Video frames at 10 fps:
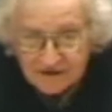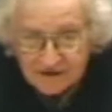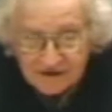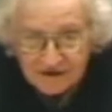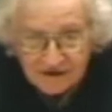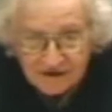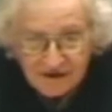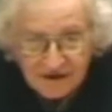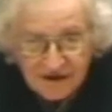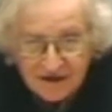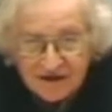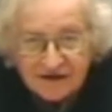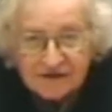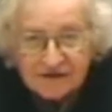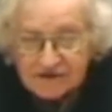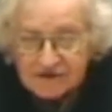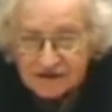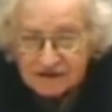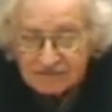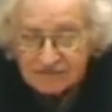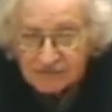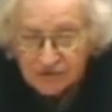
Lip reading: in which he said, this is the